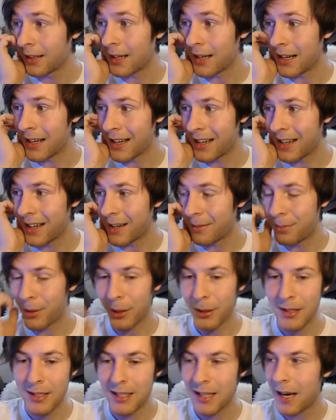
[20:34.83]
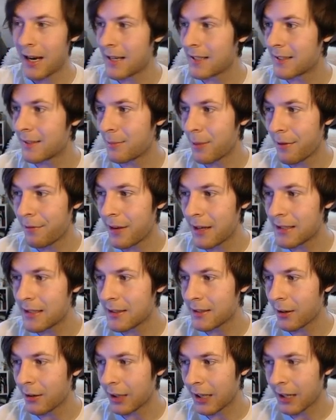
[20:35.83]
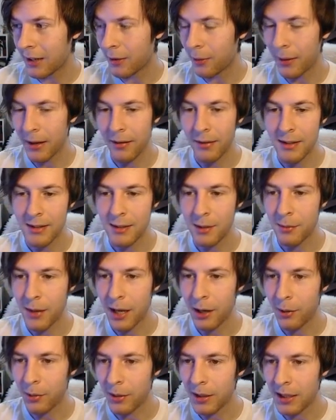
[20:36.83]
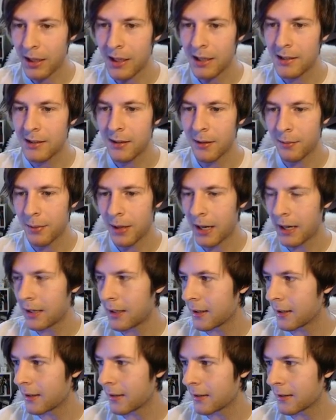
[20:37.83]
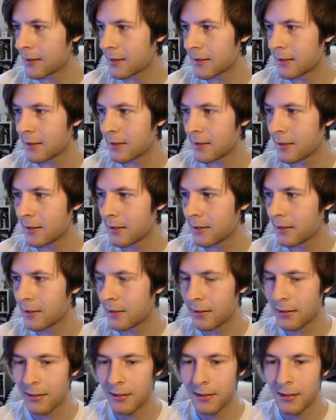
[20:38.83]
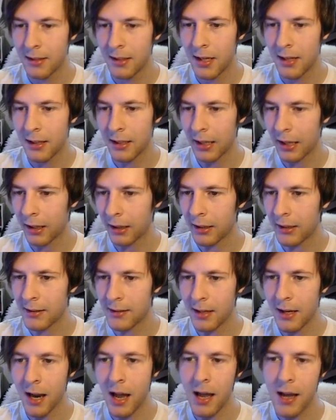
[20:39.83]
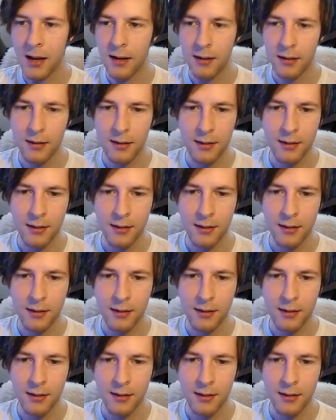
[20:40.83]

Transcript: Uh, apologize. My face is going to get in the way of this no matter what. So behind here, there's nothing they get. There's a knight.